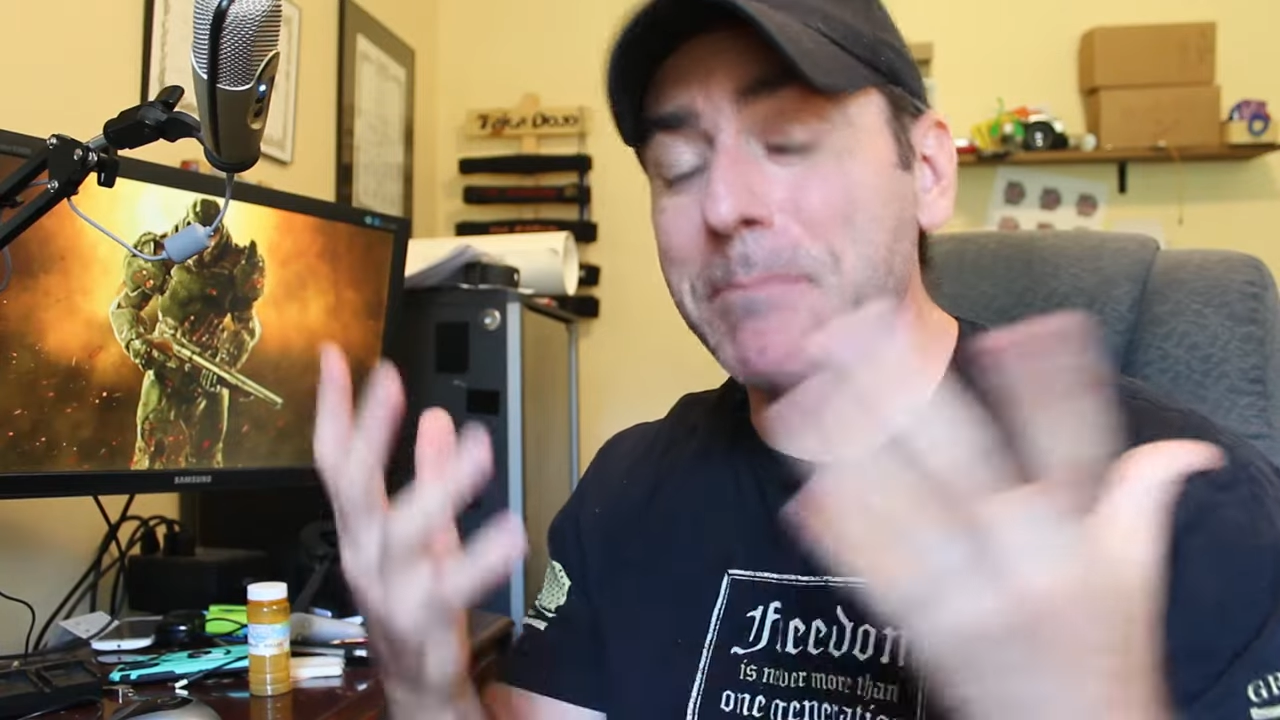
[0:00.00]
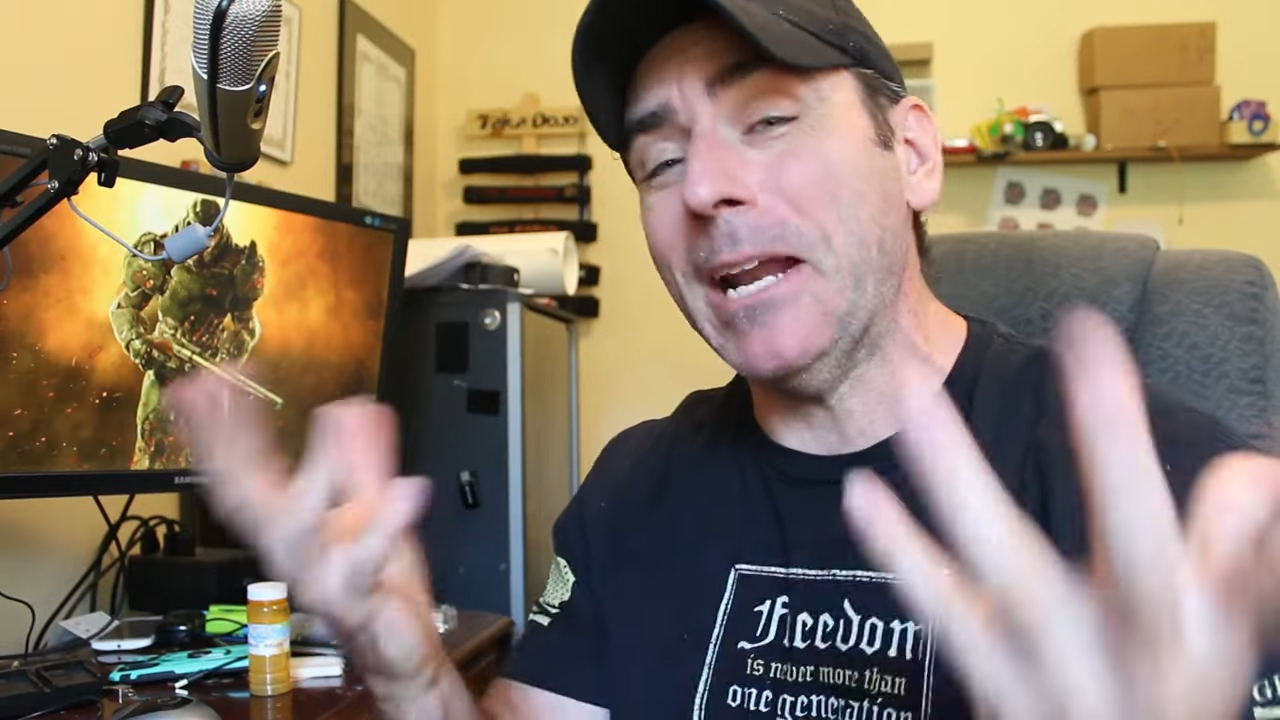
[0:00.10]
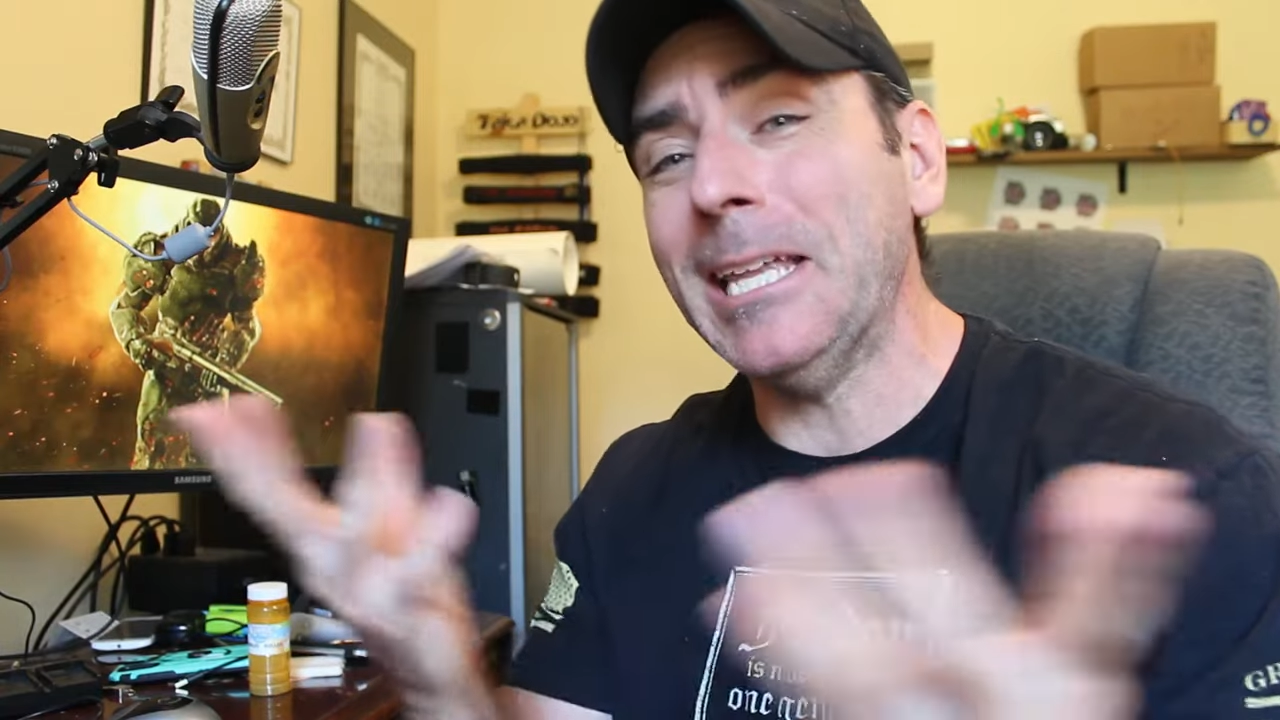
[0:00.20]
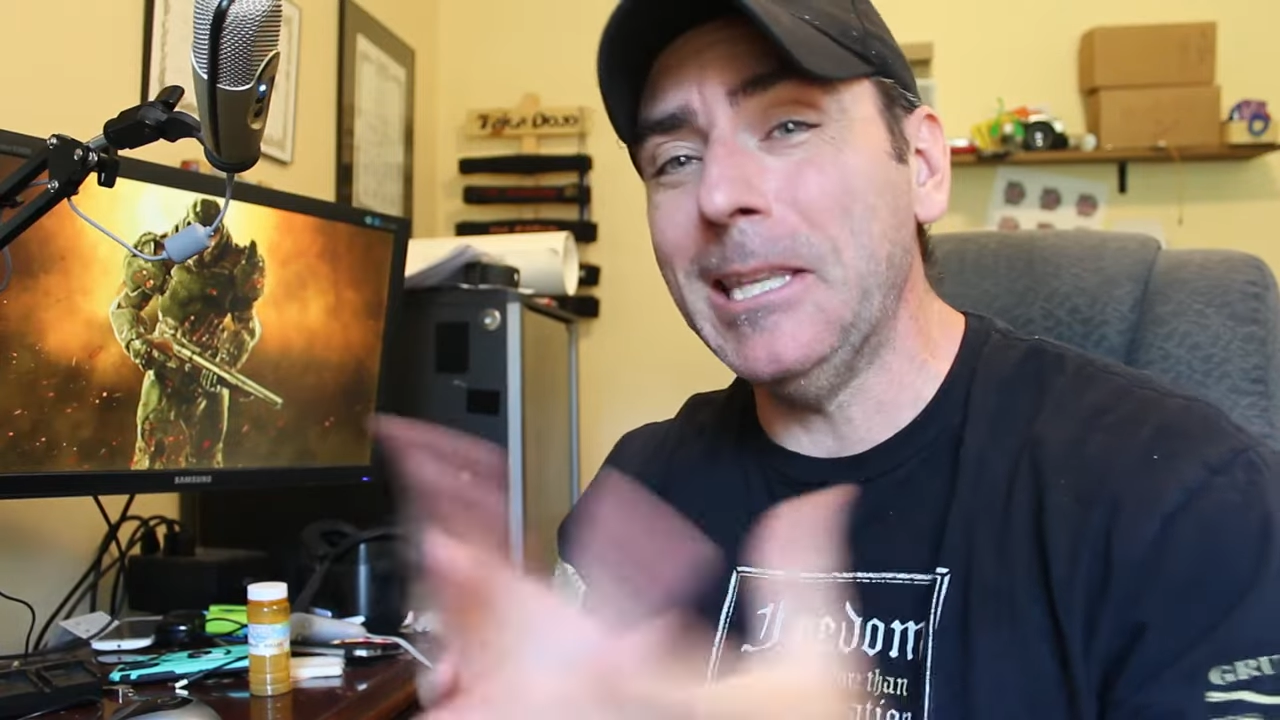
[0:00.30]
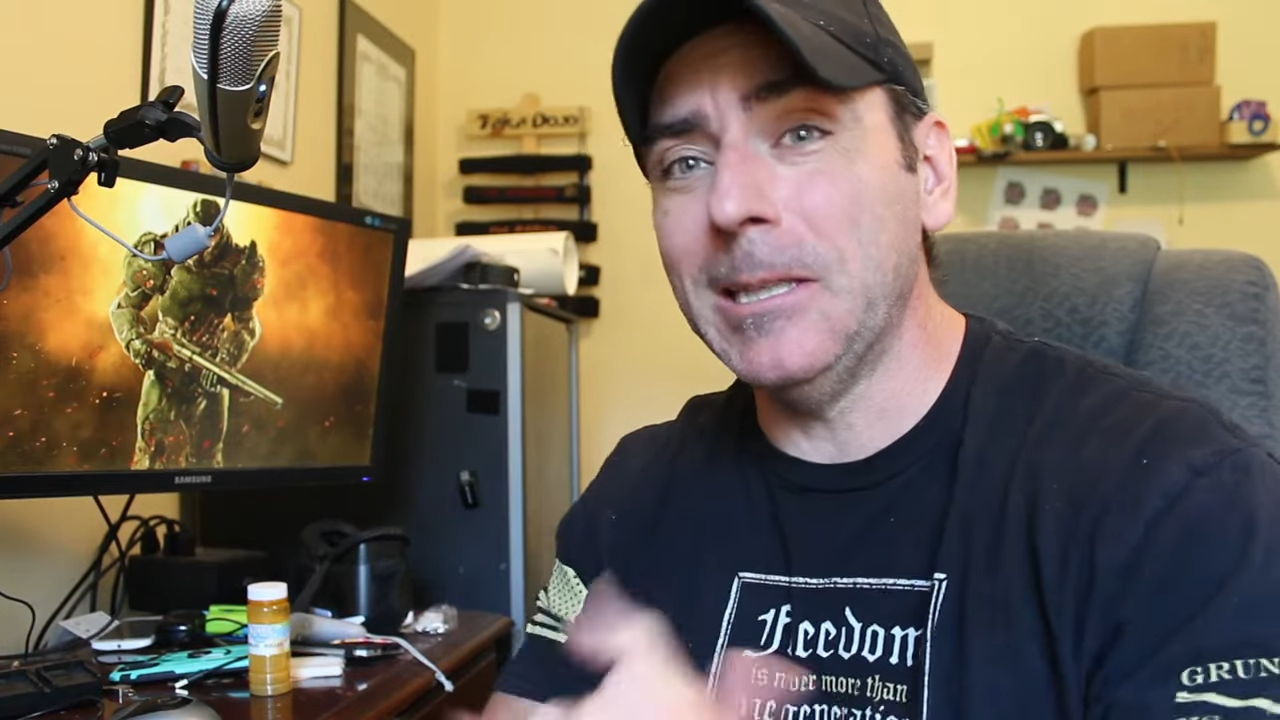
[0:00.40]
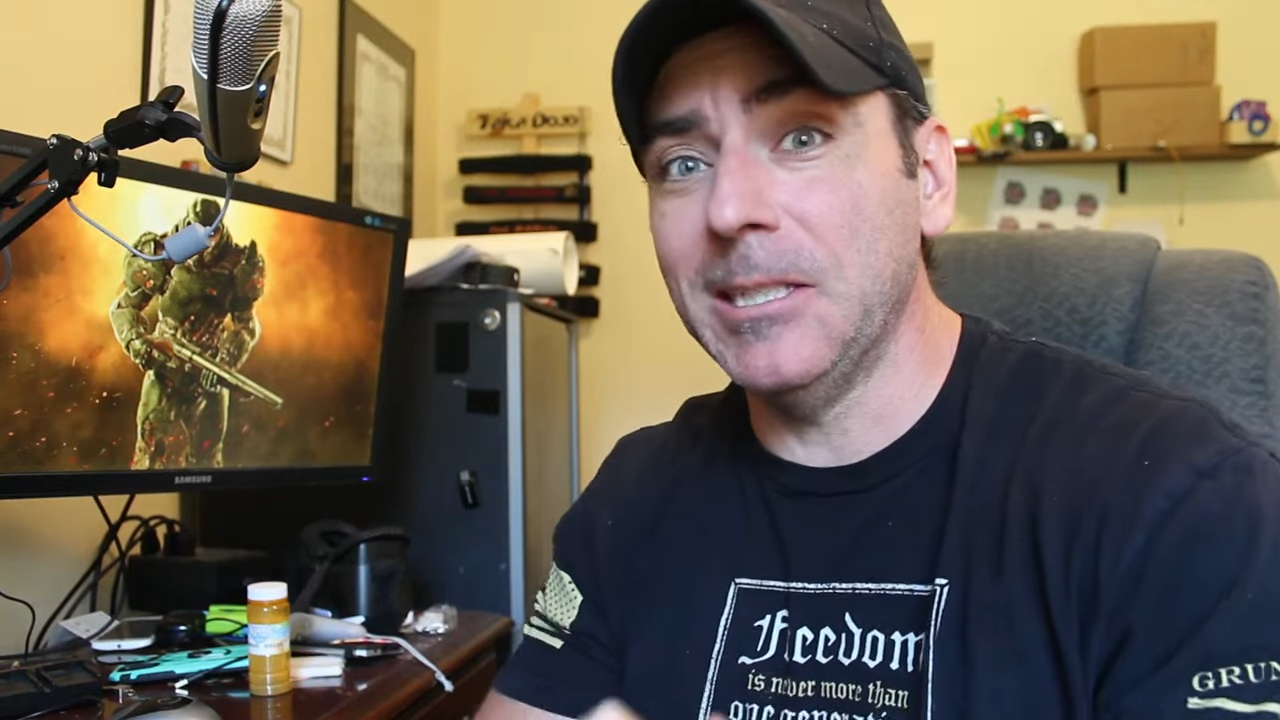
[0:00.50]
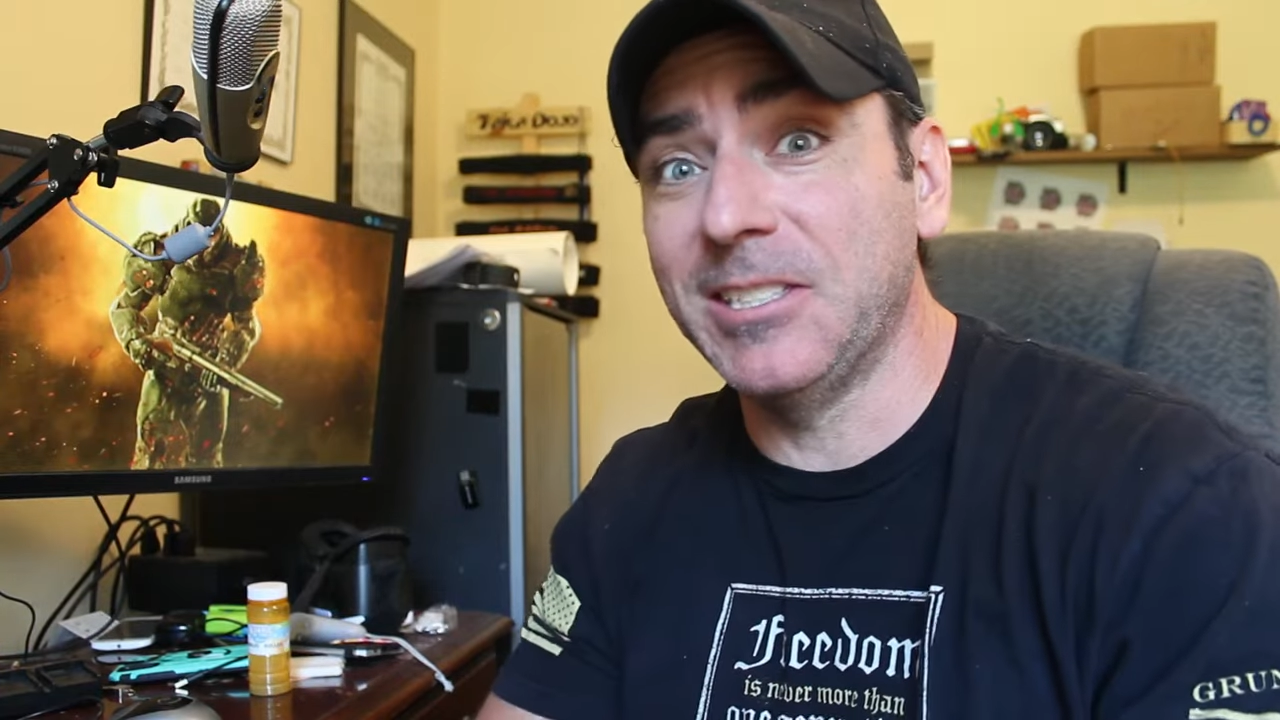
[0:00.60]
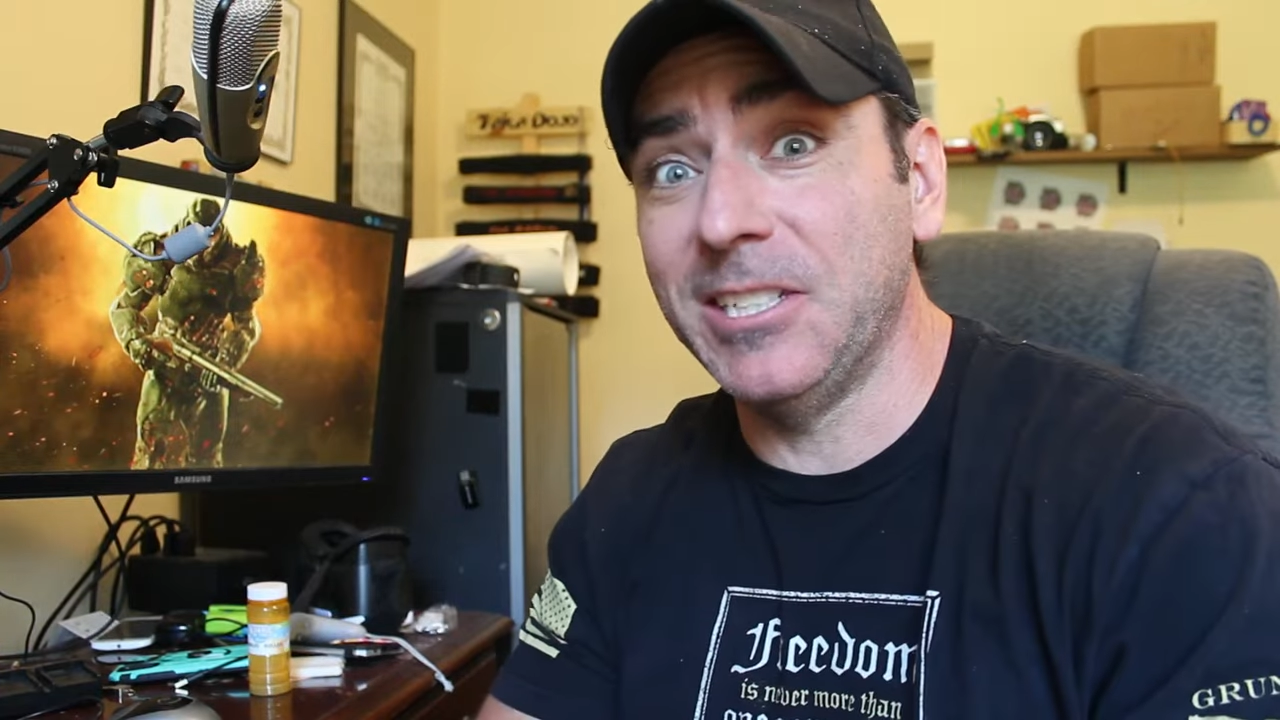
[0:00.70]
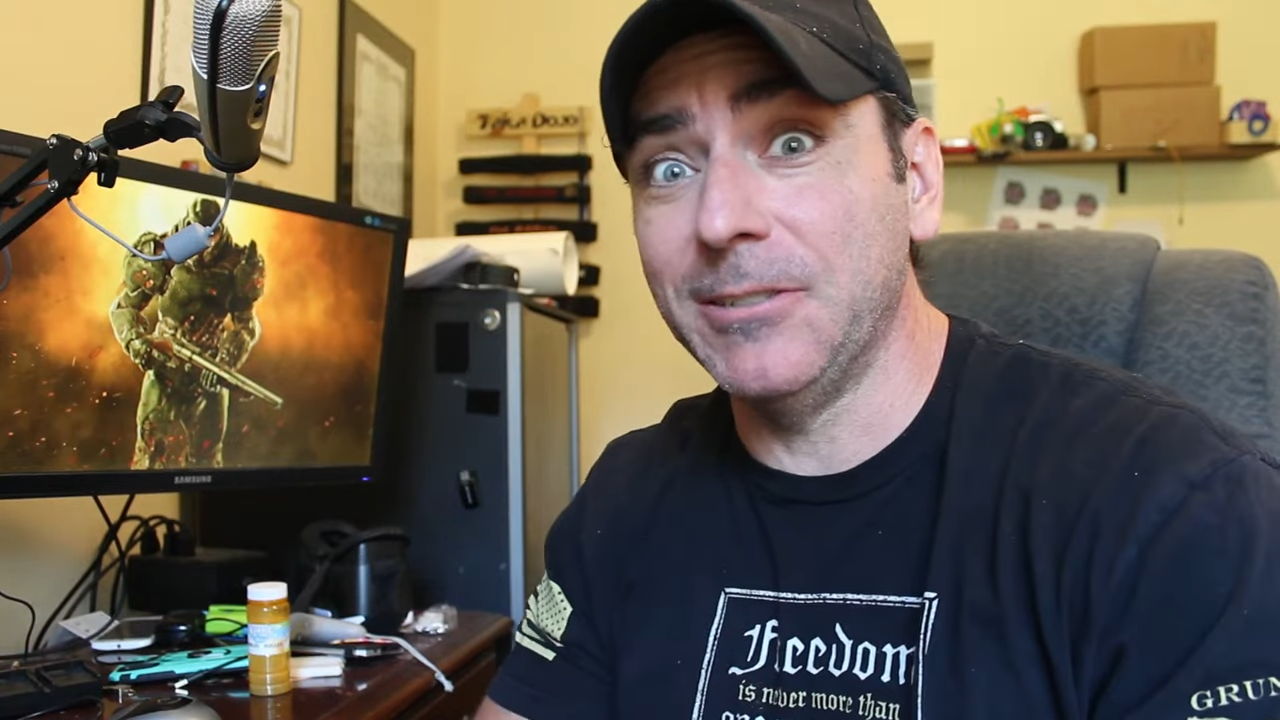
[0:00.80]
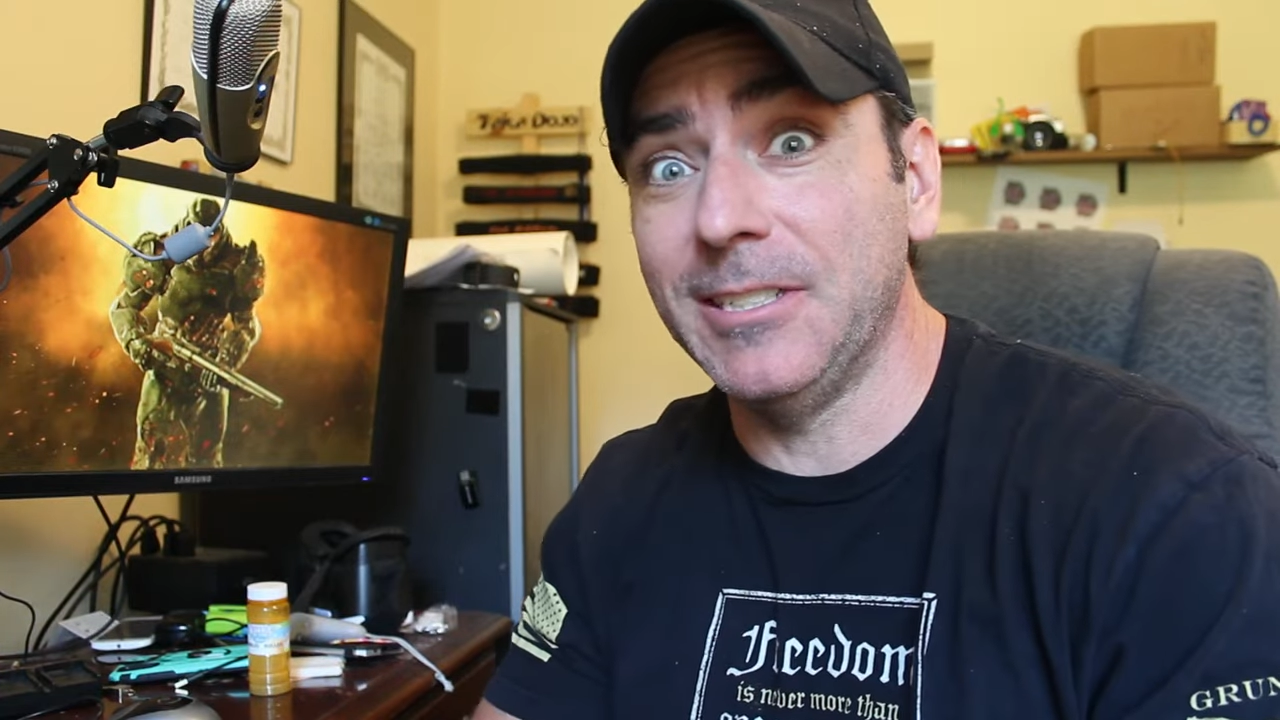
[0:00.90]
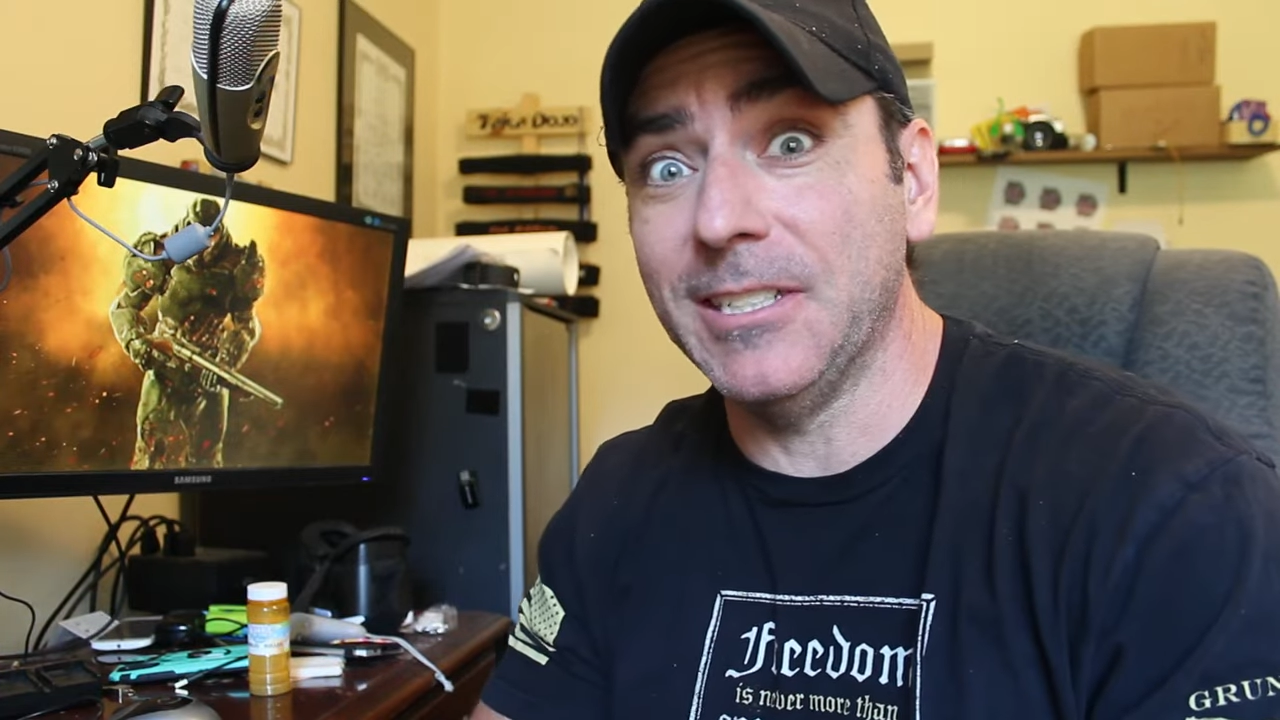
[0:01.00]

but I think this series